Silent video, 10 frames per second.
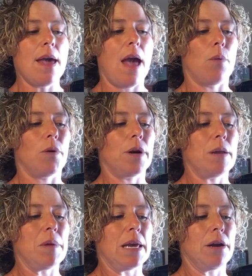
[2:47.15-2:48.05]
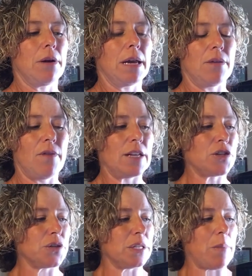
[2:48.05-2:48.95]
And we're going to be hearing
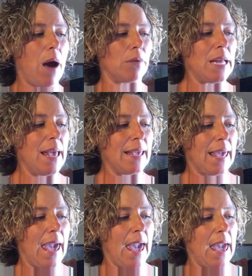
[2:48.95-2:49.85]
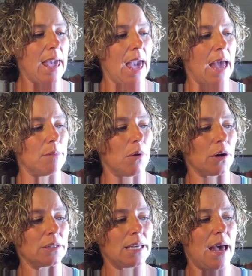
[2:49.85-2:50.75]
adventures about Kay and
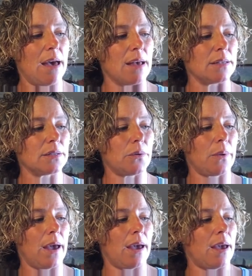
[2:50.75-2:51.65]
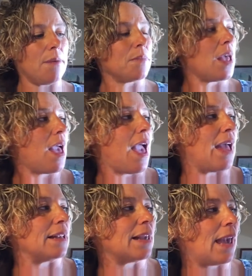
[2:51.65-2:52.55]
Martez, okay?
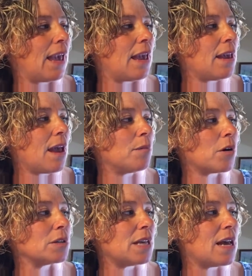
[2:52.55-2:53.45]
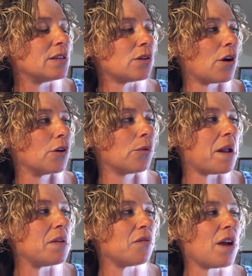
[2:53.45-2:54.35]
And Kay and Martez are
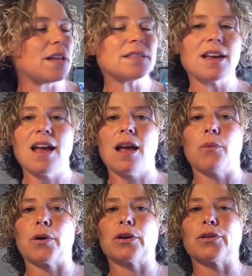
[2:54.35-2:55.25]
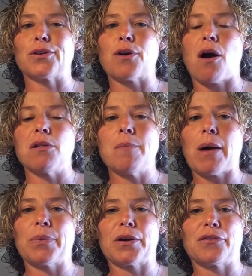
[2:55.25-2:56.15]
great friends, and we're going to learn all
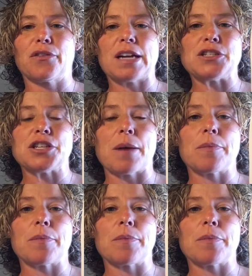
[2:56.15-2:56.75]
about their friendship.